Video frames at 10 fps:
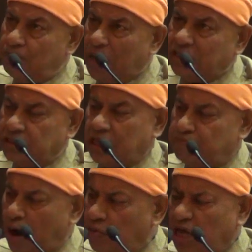very basis
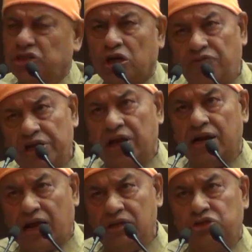and foundation of
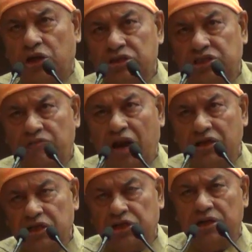Indian culture and
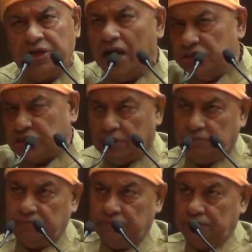civilization
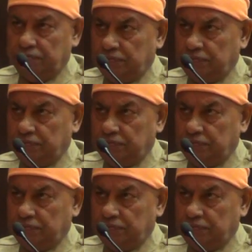tradition